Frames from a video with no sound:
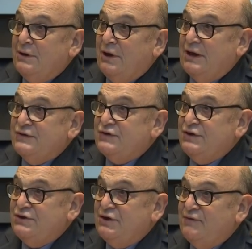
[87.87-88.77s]
as
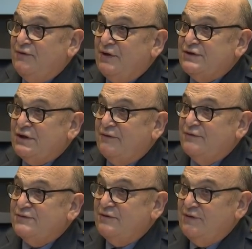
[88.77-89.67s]
the Chief of Defence Staff
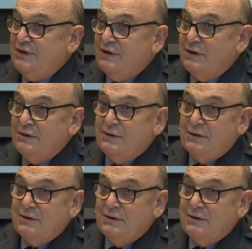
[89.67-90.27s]
of Slovenia,